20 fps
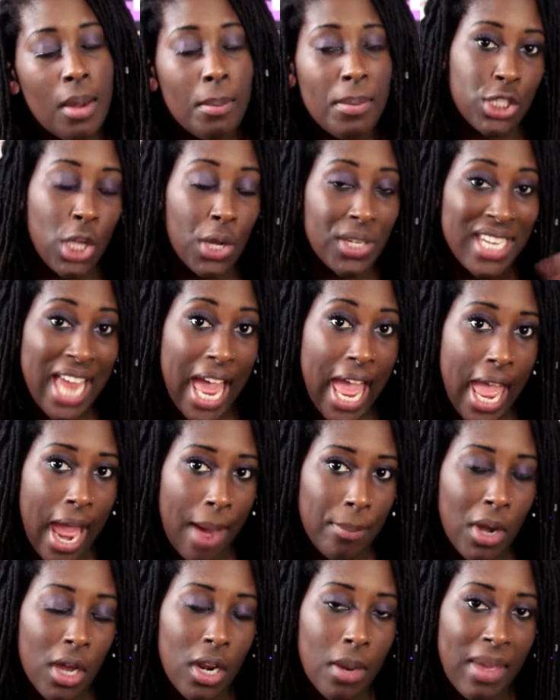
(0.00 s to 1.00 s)
So today
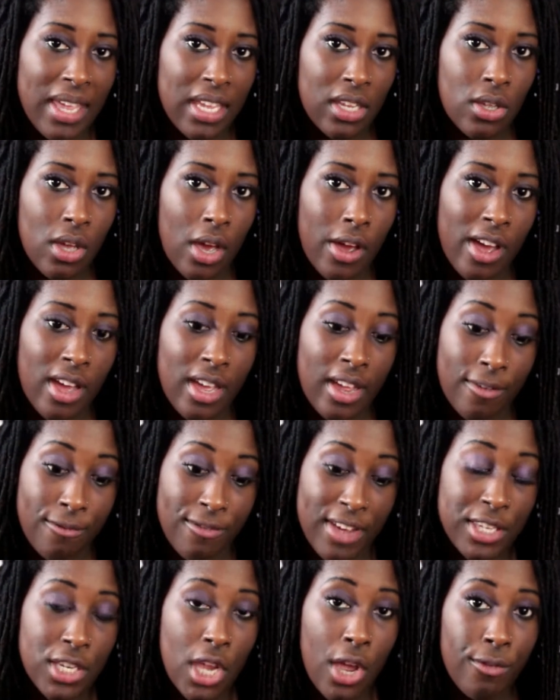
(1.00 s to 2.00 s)
I'm going to make uh, a
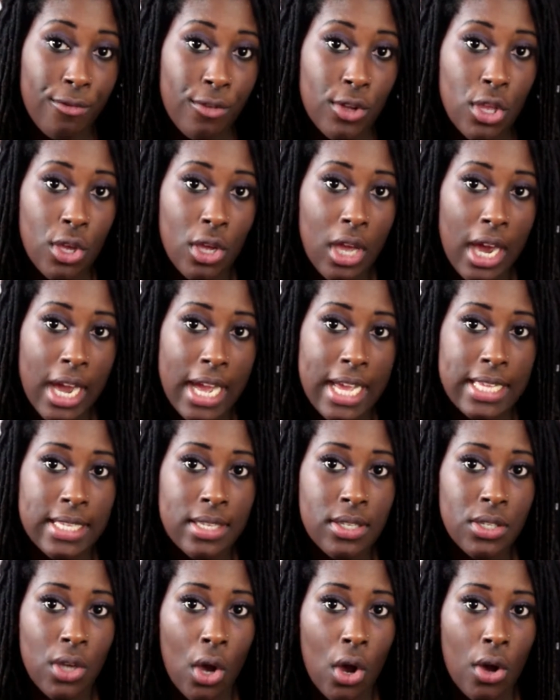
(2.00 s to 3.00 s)
video for you
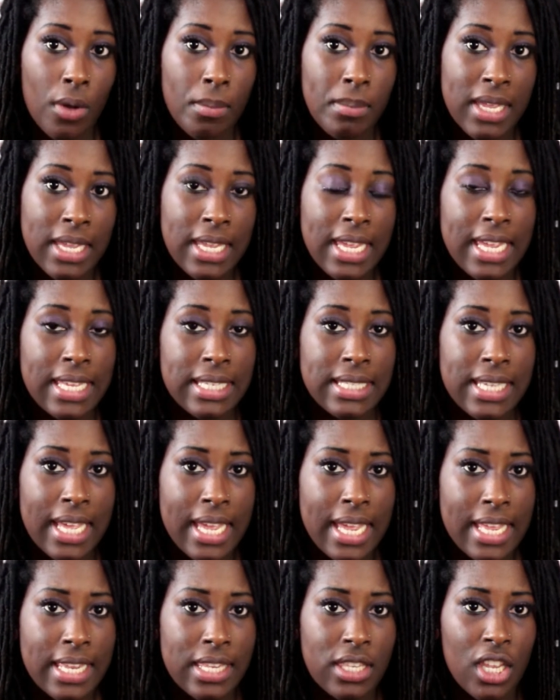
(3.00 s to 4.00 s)
guys on me
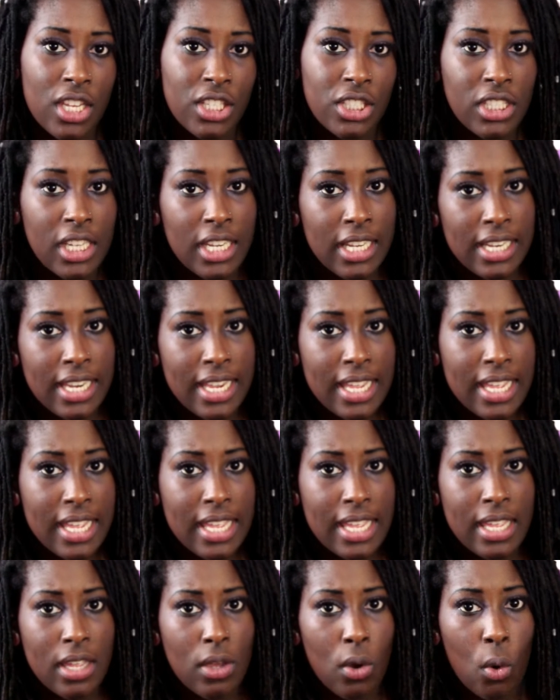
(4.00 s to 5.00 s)
eating the
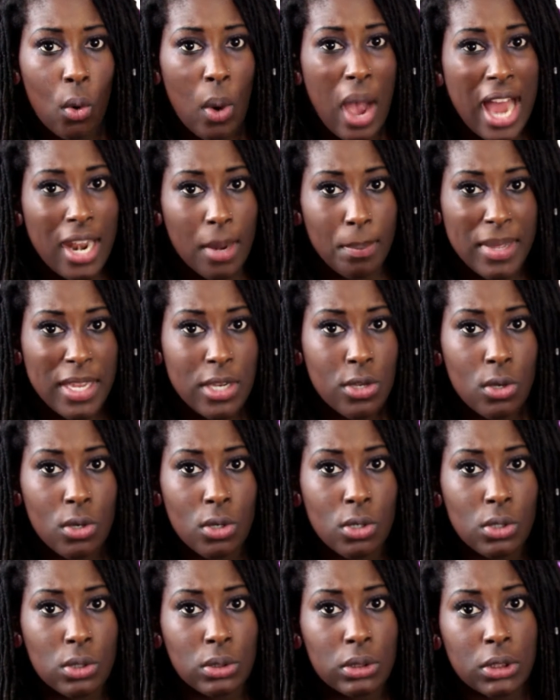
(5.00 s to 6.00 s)
chili or
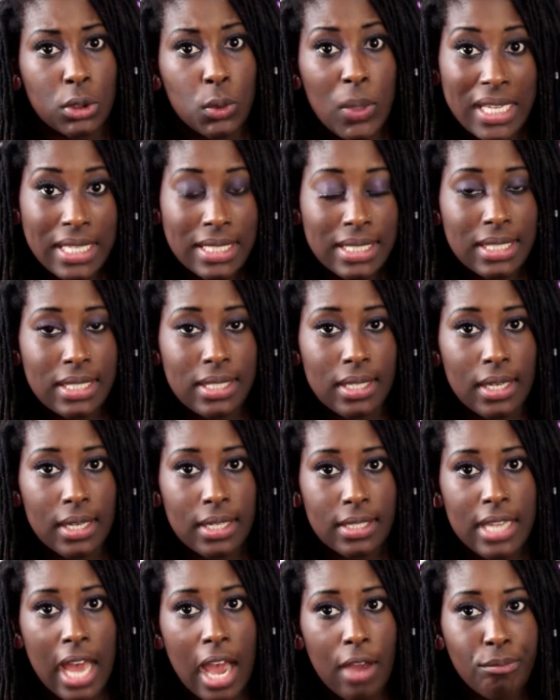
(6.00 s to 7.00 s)
jalapeno sweets uh,
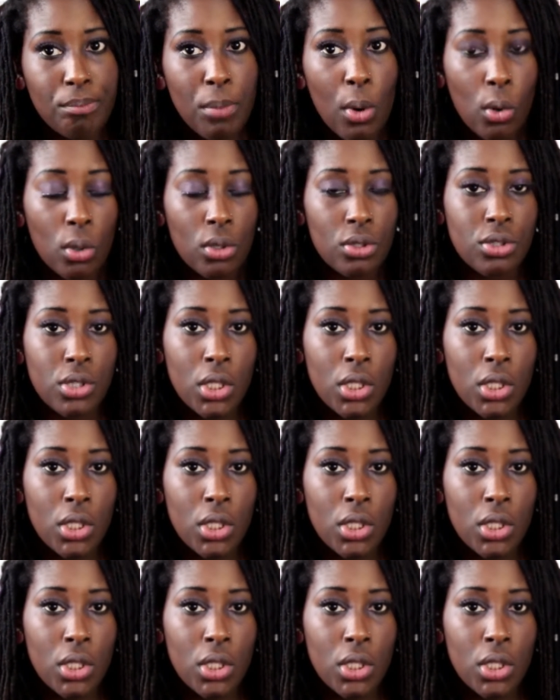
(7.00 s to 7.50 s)
that I bought.